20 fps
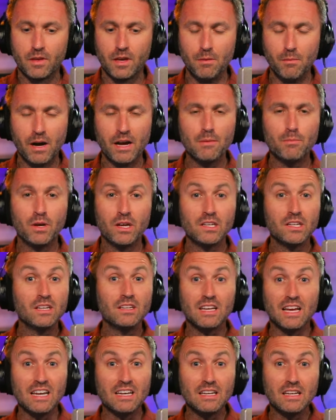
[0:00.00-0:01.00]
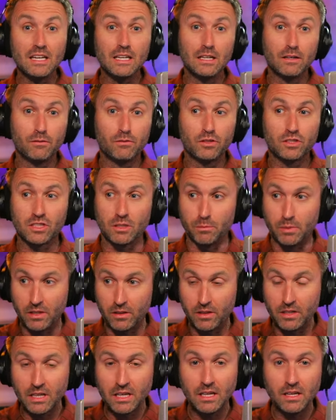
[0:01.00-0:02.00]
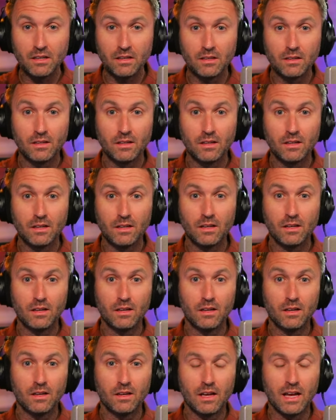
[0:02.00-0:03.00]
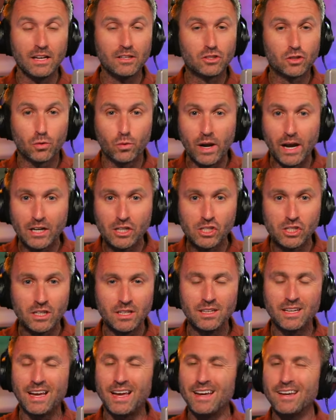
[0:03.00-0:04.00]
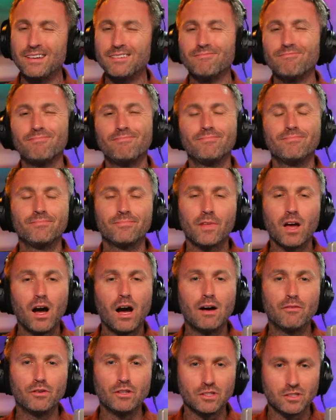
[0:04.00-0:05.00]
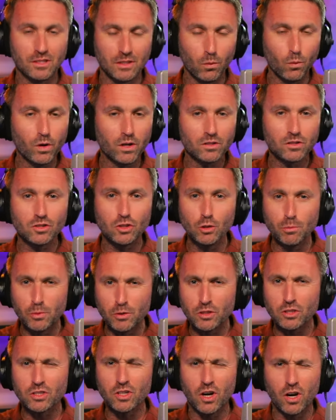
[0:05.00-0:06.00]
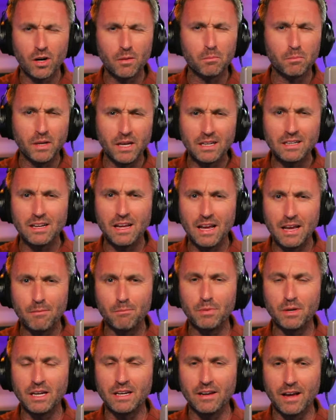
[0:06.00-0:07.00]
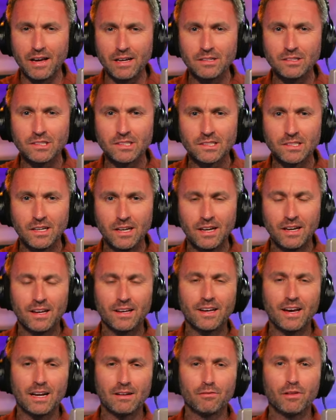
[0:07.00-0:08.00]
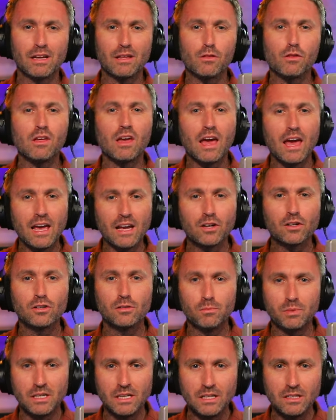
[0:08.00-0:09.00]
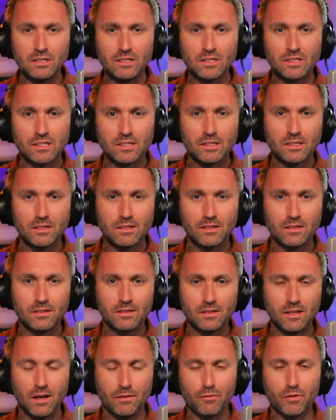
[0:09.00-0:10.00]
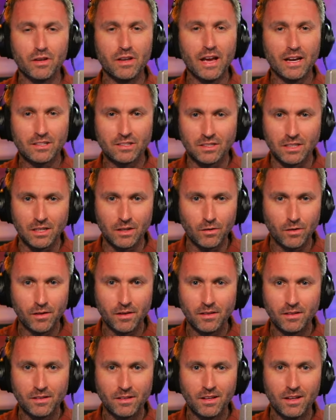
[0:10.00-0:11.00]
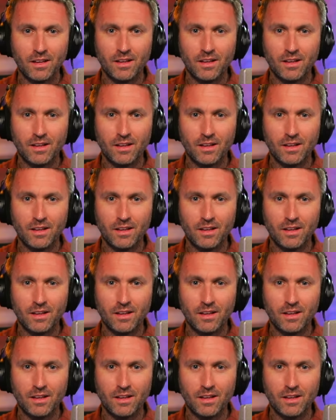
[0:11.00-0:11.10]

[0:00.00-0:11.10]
In my opinion, in need of stability and direction, and obviously, would a superstar big name be nice, kind of like the anchor piece of the next era?